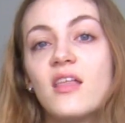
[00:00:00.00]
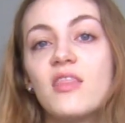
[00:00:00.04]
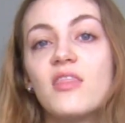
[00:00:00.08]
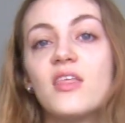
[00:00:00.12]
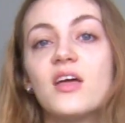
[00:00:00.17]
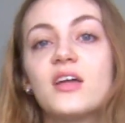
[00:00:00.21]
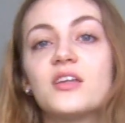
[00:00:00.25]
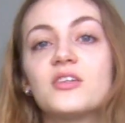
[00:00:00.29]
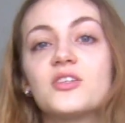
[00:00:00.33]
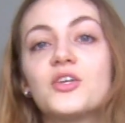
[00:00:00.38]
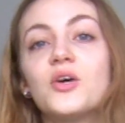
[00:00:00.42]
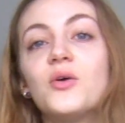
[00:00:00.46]

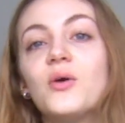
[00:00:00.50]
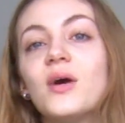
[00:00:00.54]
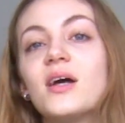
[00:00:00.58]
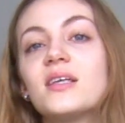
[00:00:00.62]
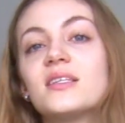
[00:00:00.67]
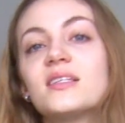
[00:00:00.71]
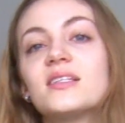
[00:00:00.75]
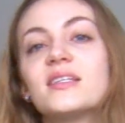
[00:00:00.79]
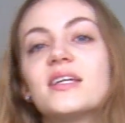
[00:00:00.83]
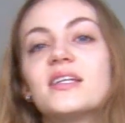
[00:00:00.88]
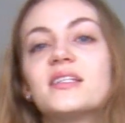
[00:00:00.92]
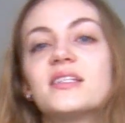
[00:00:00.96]
then don't
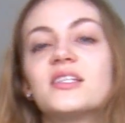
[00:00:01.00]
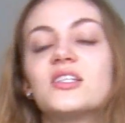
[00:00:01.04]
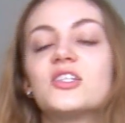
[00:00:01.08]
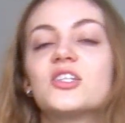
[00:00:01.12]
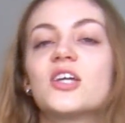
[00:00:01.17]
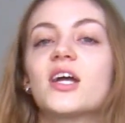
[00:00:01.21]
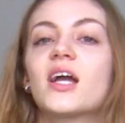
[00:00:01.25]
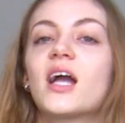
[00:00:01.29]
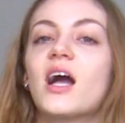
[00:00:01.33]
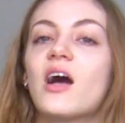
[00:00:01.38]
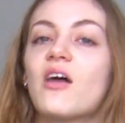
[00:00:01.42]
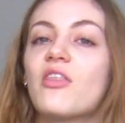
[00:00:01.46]
hesitate to
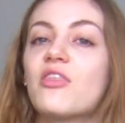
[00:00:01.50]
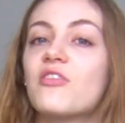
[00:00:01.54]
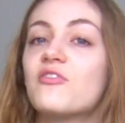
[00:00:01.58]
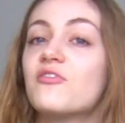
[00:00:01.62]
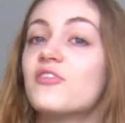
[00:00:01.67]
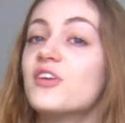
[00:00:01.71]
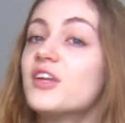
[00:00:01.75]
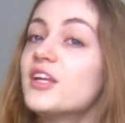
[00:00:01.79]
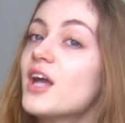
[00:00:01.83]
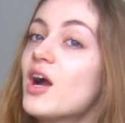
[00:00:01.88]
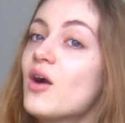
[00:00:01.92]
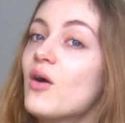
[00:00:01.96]
check out the
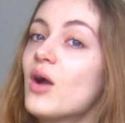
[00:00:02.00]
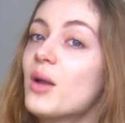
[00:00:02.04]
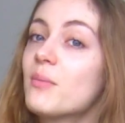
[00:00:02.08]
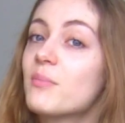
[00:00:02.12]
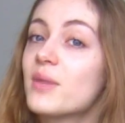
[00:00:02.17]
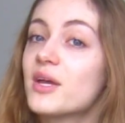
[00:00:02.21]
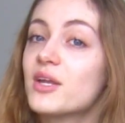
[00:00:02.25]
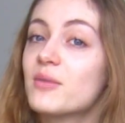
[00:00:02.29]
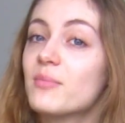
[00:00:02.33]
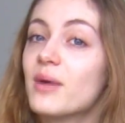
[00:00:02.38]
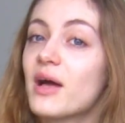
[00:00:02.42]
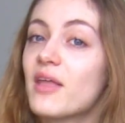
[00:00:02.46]
video I
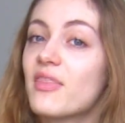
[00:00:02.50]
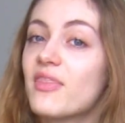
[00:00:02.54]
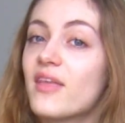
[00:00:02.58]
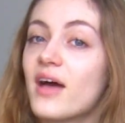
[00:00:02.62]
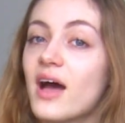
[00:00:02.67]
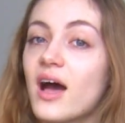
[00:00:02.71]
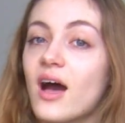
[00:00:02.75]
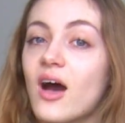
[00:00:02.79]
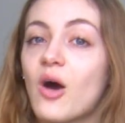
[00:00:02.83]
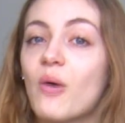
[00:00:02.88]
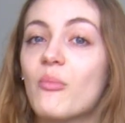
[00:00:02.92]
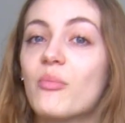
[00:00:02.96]
made about
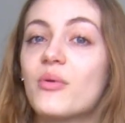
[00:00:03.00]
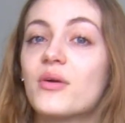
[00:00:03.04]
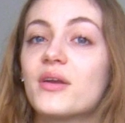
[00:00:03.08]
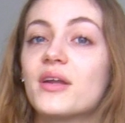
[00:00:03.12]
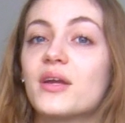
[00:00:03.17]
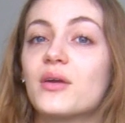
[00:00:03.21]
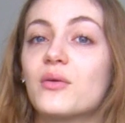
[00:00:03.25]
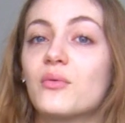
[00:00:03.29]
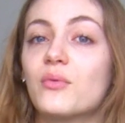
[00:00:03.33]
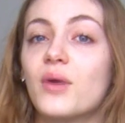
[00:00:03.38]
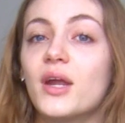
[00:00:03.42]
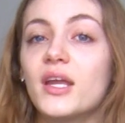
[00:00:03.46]
that I'll put
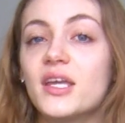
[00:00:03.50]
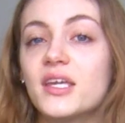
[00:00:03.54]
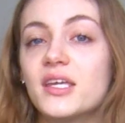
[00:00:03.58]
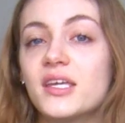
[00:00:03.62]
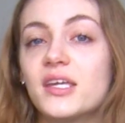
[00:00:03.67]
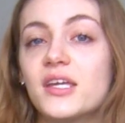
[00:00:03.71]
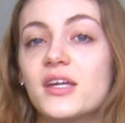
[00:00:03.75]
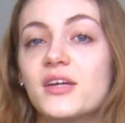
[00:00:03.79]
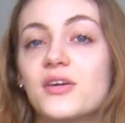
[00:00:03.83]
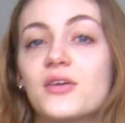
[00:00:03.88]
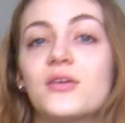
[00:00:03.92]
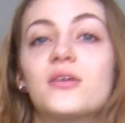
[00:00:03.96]
it right
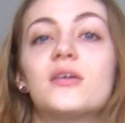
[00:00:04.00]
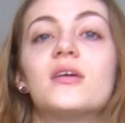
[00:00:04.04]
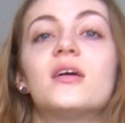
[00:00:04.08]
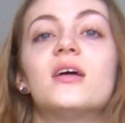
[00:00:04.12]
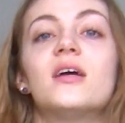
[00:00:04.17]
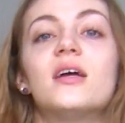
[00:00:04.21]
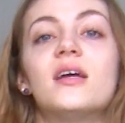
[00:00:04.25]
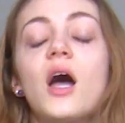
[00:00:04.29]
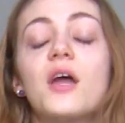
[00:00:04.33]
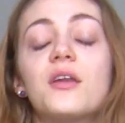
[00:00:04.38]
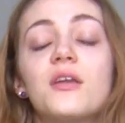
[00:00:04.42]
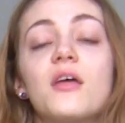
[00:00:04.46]
here
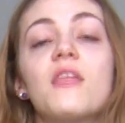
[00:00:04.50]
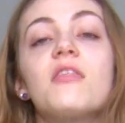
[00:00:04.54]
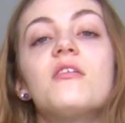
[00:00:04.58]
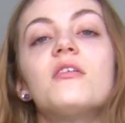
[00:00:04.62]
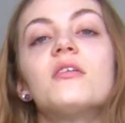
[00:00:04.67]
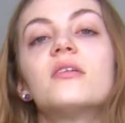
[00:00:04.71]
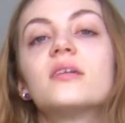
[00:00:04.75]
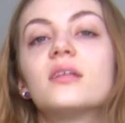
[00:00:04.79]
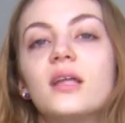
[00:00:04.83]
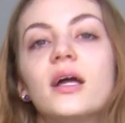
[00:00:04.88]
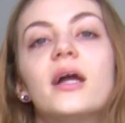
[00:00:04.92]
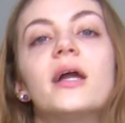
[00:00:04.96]

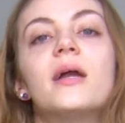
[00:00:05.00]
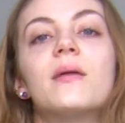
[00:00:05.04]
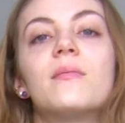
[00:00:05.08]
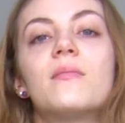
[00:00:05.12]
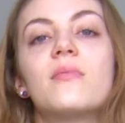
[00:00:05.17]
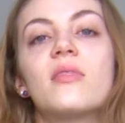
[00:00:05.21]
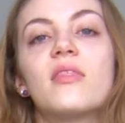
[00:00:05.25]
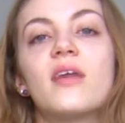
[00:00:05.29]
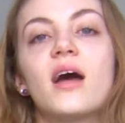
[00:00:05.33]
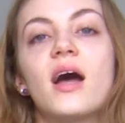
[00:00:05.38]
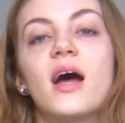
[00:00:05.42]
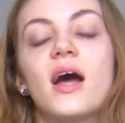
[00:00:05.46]
another
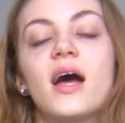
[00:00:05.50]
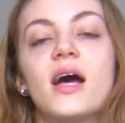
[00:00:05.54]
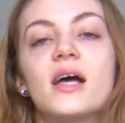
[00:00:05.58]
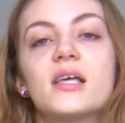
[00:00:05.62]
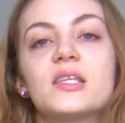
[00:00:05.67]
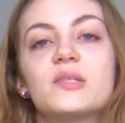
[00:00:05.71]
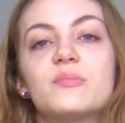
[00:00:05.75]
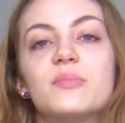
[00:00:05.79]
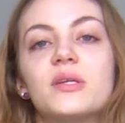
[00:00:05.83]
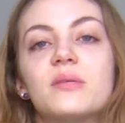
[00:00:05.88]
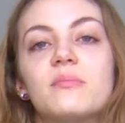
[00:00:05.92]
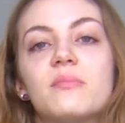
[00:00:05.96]
claim that
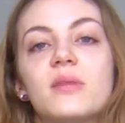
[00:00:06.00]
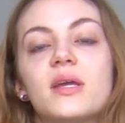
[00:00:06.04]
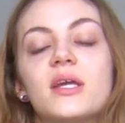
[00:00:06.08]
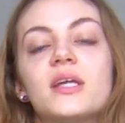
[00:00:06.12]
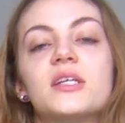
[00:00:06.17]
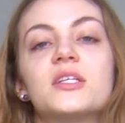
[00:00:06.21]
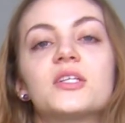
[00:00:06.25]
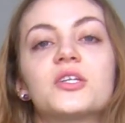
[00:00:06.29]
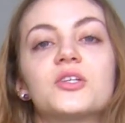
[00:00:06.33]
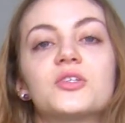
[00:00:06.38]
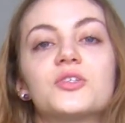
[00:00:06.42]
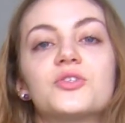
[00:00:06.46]
has been
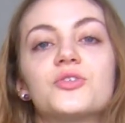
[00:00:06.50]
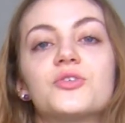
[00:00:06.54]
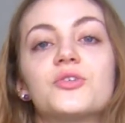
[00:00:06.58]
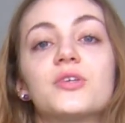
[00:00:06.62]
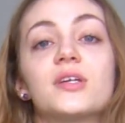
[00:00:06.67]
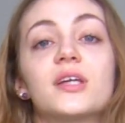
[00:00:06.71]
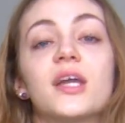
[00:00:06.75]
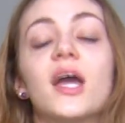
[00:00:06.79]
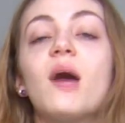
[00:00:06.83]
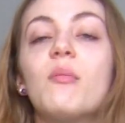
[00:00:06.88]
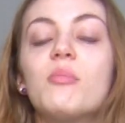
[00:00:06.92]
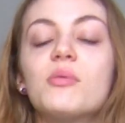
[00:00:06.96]
made
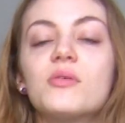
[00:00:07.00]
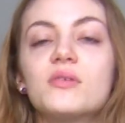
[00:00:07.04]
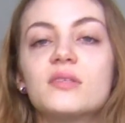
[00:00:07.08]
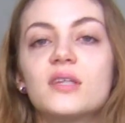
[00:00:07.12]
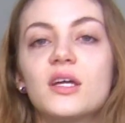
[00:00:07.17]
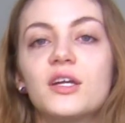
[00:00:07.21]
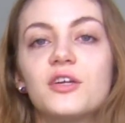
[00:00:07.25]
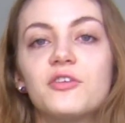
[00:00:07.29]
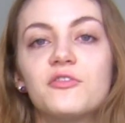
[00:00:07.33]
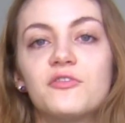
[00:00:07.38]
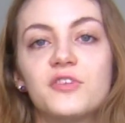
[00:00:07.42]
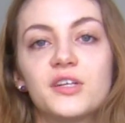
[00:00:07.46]
concerning apple
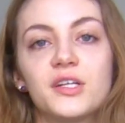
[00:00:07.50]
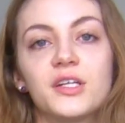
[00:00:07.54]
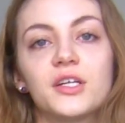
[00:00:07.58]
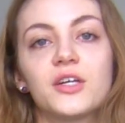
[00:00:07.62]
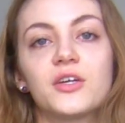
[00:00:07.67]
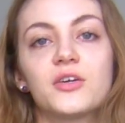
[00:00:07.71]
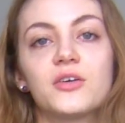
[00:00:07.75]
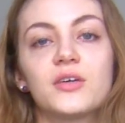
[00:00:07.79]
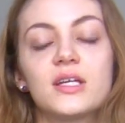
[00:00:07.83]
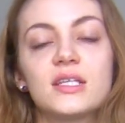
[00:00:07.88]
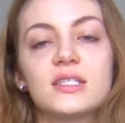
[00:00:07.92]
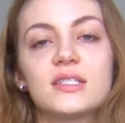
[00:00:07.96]
cider
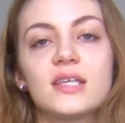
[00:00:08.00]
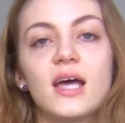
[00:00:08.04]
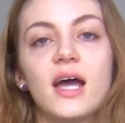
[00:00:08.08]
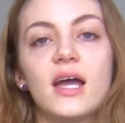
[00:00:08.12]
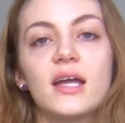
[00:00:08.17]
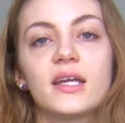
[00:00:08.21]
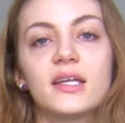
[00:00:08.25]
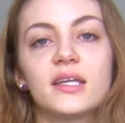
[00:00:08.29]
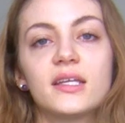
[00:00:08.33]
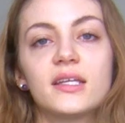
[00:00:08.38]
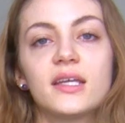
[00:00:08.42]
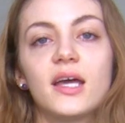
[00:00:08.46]
vinegar is is
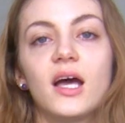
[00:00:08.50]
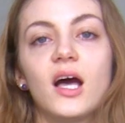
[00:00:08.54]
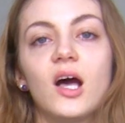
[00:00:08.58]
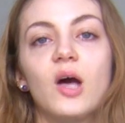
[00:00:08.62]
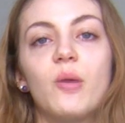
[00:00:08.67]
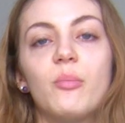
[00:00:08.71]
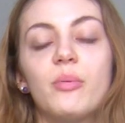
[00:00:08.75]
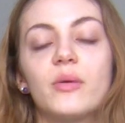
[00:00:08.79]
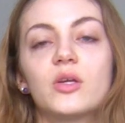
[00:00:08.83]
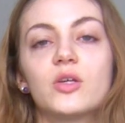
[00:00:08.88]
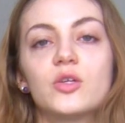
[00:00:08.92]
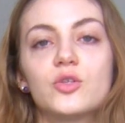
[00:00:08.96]
that it can
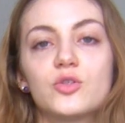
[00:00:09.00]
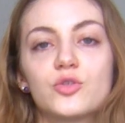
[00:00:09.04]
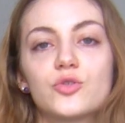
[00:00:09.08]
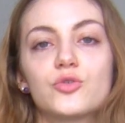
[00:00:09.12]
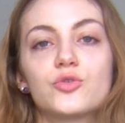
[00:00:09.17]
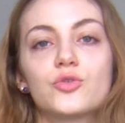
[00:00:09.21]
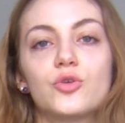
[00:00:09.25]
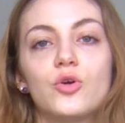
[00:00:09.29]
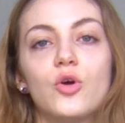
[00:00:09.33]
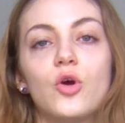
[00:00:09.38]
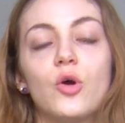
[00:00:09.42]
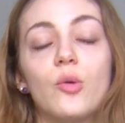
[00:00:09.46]
help
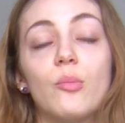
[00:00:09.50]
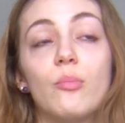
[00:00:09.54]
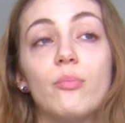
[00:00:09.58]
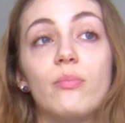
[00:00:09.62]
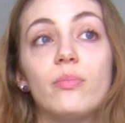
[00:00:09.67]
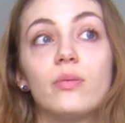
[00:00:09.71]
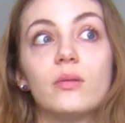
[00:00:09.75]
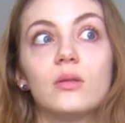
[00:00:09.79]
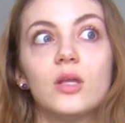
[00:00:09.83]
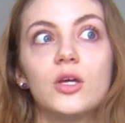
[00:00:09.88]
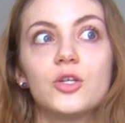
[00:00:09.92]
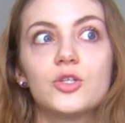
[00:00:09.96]
control
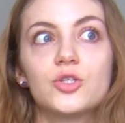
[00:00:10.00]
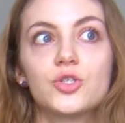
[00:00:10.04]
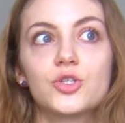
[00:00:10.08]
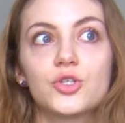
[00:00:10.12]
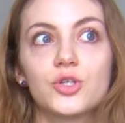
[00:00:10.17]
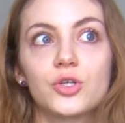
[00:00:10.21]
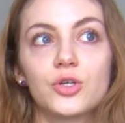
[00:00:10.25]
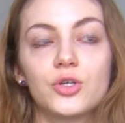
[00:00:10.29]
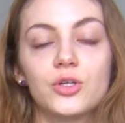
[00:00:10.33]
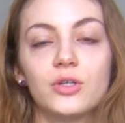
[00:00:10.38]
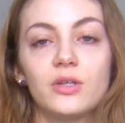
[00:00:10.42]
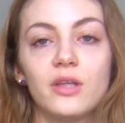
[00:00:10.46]
blood
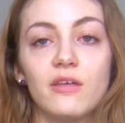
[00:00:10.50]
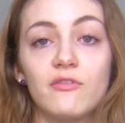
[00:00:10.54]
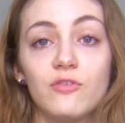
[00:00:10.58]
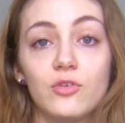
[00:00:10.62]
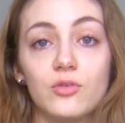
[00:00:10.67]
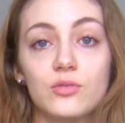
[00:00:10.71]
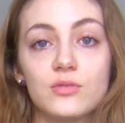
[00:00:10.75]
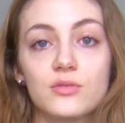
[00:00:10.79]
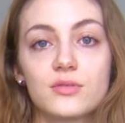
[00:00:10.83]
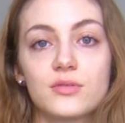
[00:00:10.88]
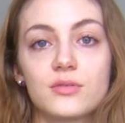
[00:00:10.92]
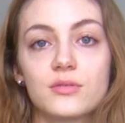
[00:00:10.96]
sugar
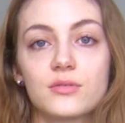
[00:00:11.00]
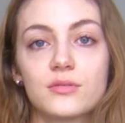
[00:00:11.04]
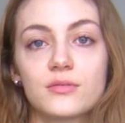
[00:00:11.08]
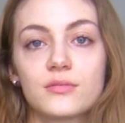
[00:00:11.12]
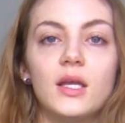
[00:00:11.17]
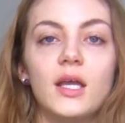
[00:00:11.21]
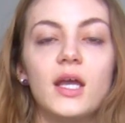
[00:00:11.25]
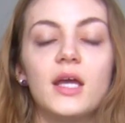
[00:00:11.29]
levels.